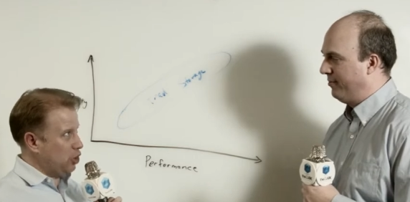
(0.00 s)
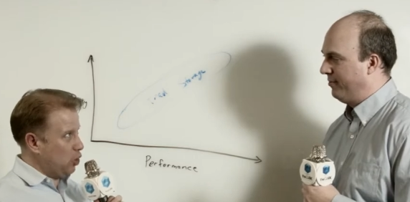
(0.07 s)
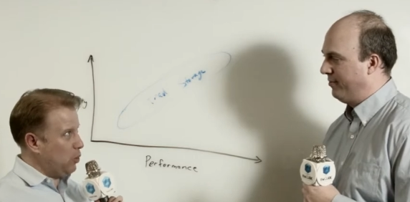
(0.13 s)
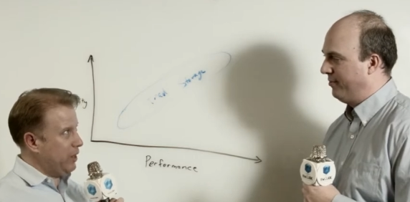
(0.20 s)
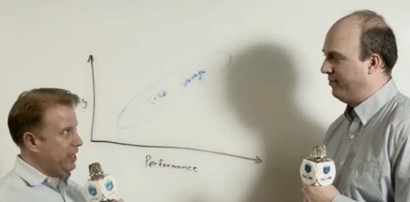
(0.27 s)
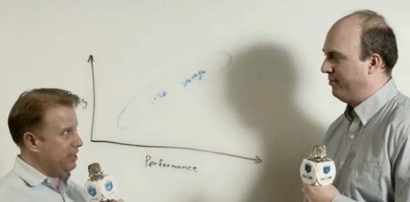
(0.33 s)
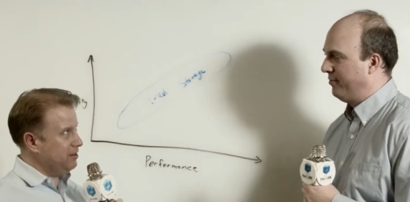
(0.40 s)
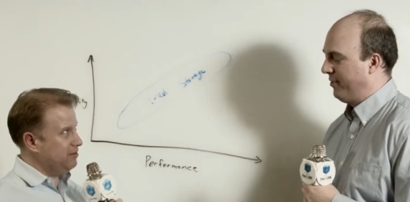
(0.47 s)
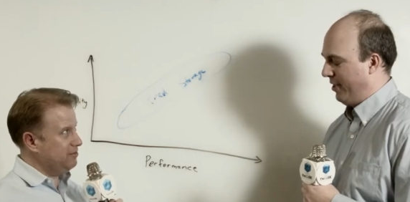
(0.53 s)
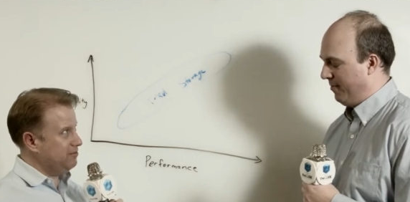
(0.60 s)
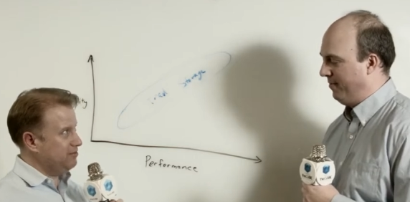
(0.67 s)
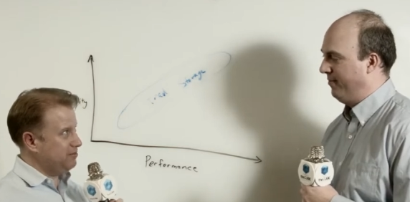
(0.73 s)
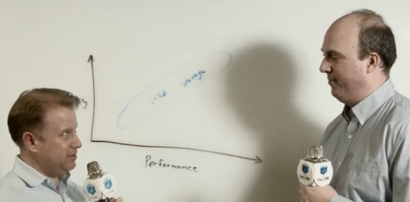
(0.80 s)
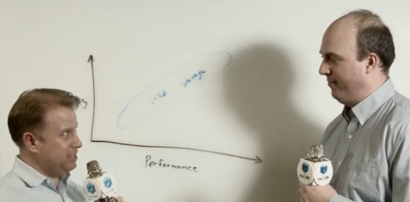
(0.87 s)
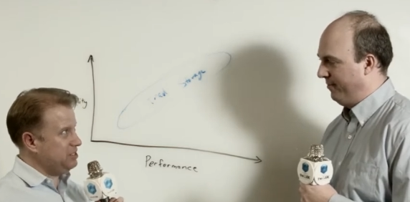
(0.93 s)
Speaker 1: going yep.
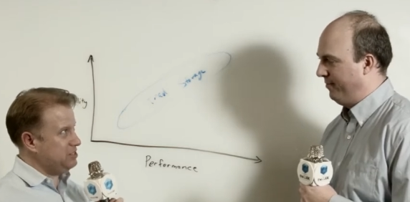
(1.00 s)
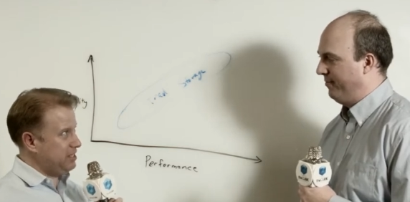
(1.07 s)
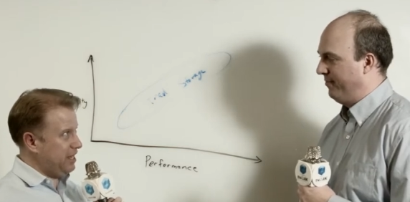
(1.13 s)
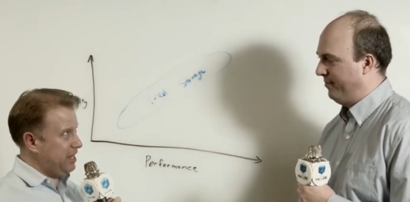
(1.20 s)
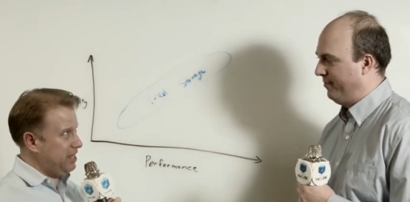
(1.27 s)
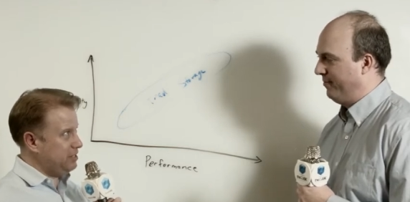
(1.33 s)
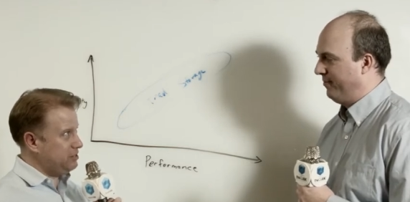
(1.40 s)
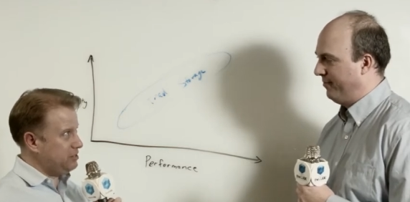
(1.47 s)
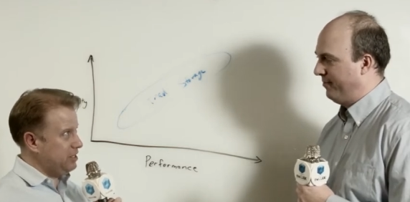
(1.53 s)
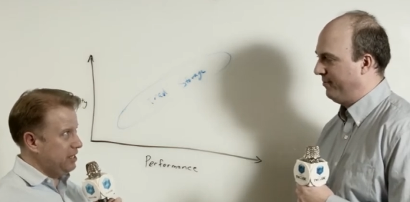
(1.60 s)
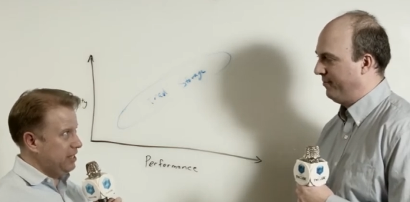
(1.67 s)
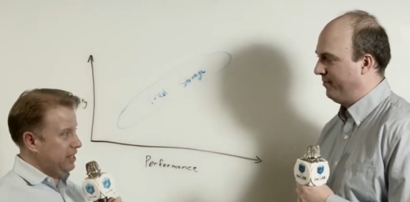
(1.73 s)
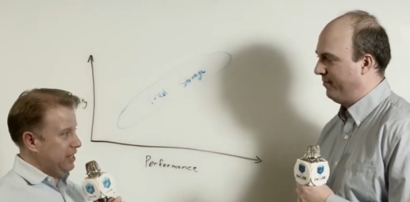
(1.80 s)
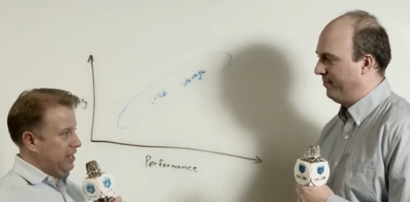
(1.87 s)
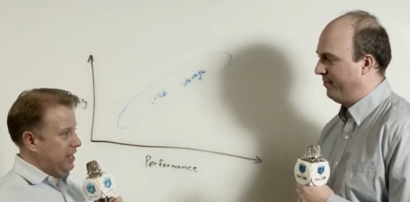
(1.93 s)
these days?
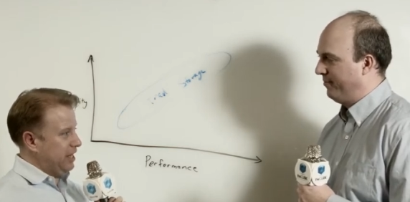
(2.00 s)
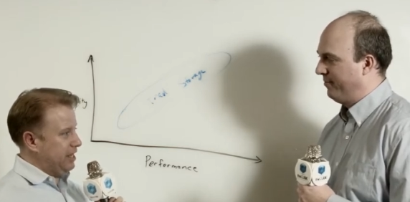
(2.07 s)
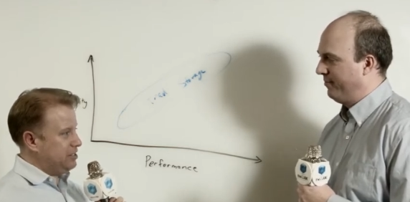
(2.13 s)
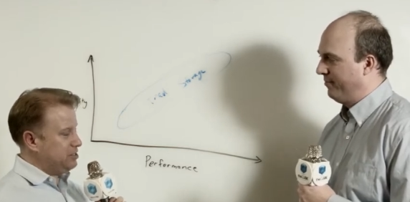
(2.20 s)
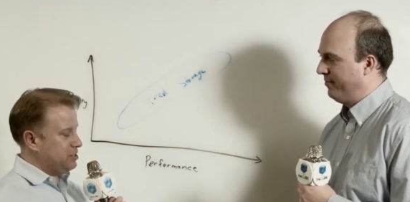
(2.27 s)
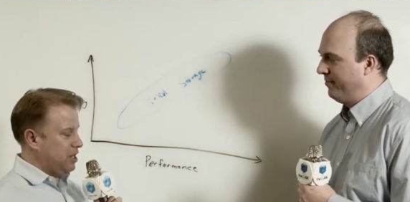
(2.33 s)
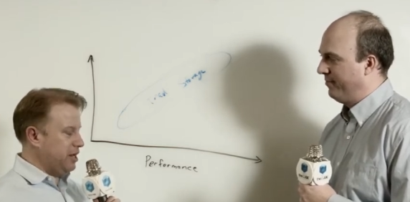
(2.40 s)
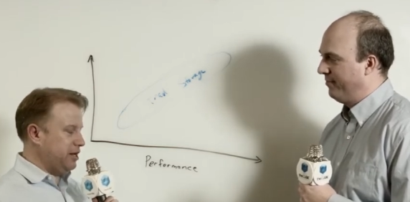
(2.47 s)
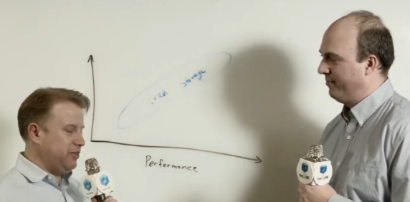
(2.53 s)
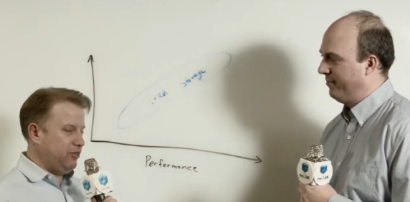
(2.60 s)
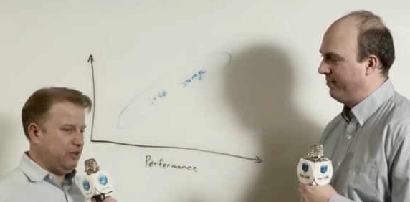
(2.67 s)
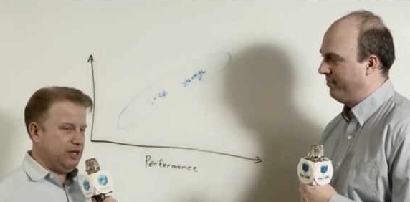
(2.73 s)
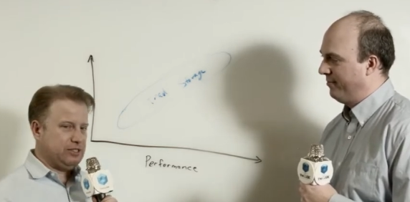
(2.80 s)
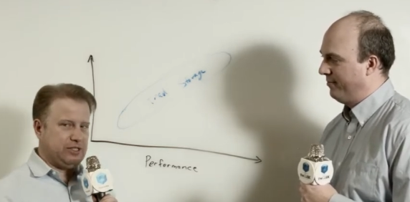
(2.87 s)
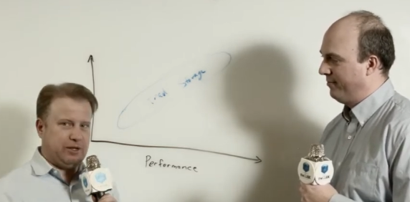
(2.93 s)
It's not in
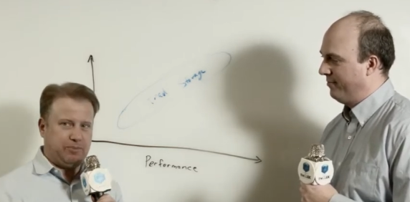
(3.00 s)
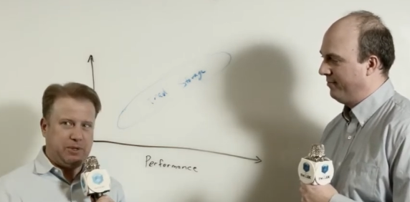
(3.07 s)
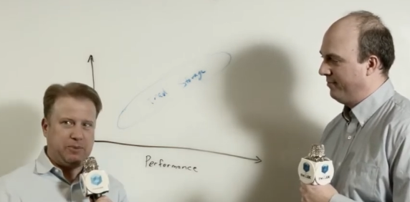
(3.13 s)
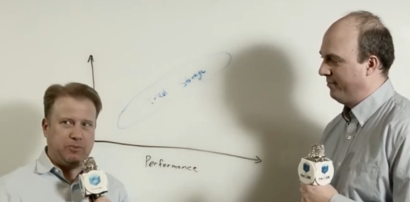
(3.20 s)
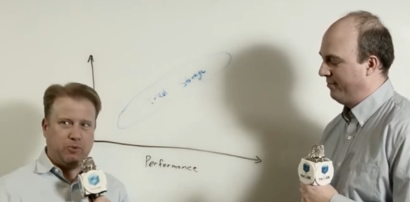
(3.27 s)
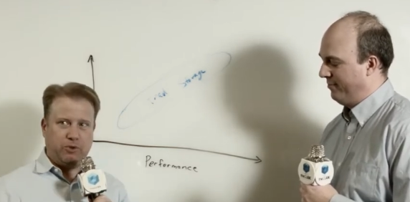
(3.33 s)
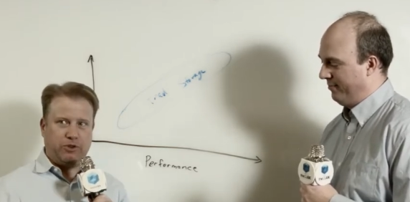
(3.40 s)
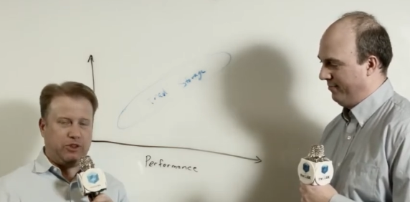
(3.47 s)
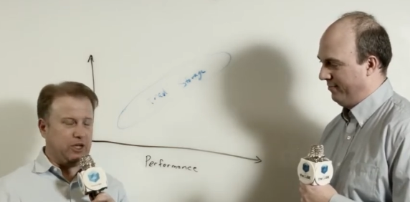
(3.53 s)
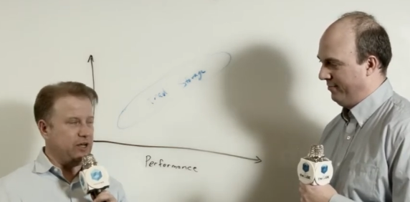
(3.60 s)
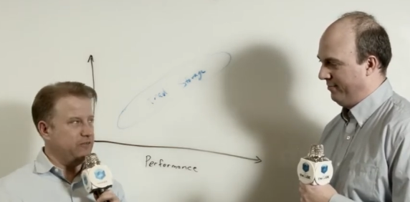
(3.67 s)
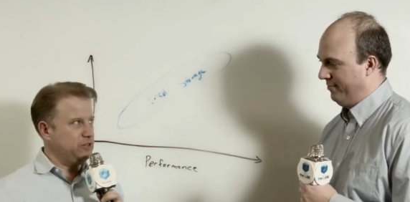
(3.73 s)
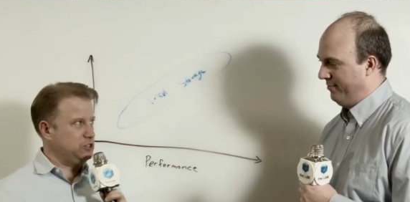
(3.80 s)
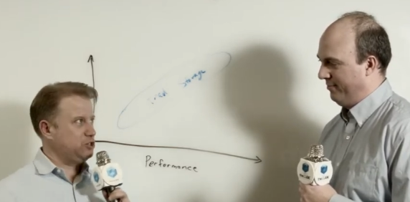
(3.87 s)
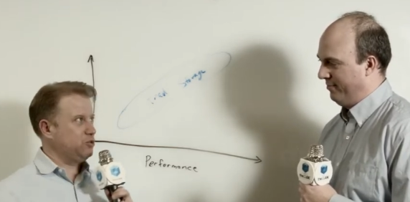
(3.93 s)
things that people would think
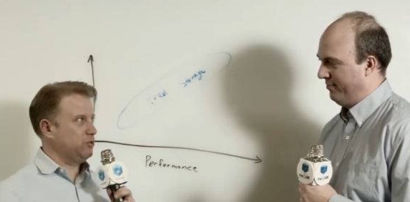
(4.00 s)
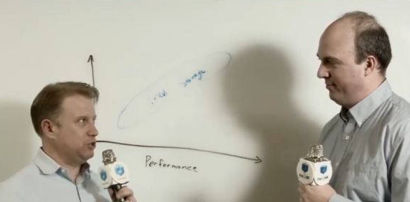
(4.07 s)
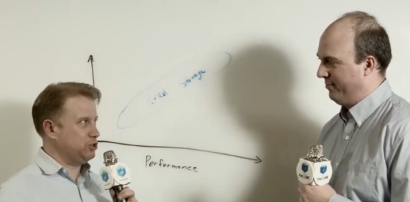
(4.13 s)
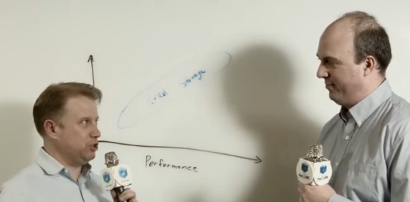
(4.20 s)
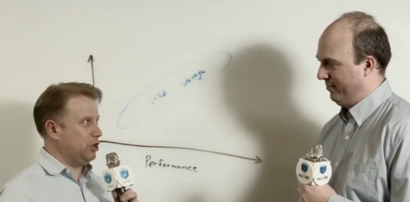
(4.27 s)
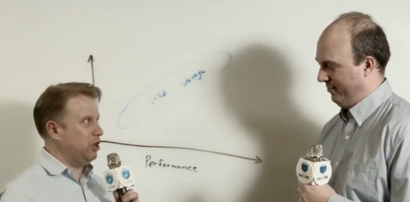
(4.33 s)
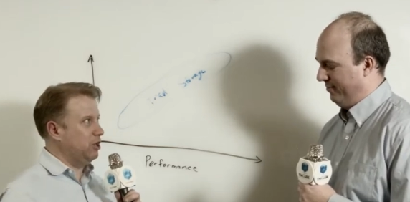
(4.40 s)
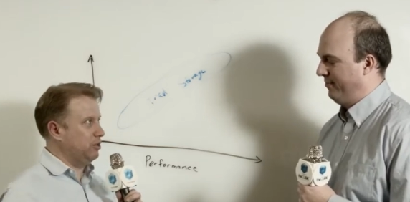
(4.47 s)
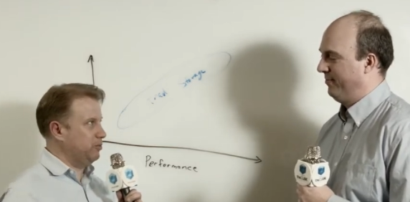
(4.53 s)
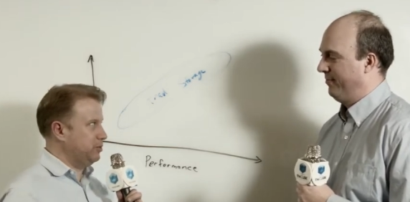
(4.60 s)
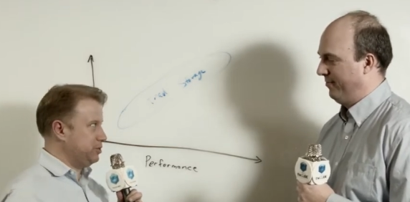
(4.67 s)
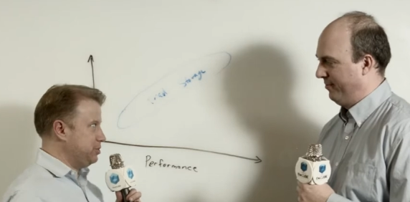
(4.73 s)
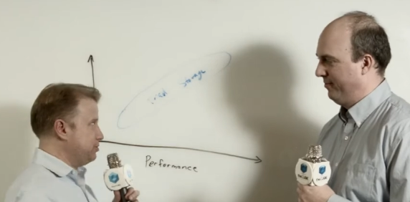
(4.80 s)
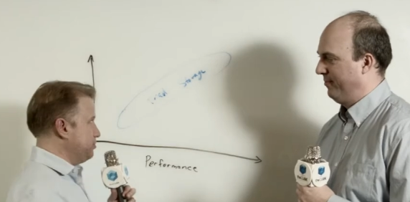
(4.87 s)
of as storage at all, which is